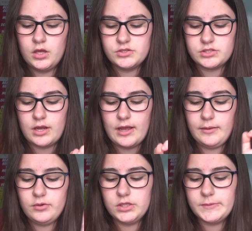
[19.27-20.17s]
So I'm
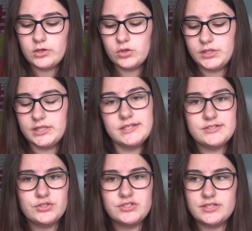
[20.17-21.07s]
going to be calling
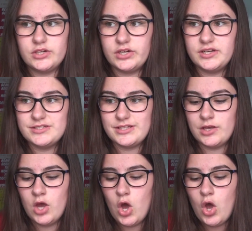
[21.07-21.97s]
this new series the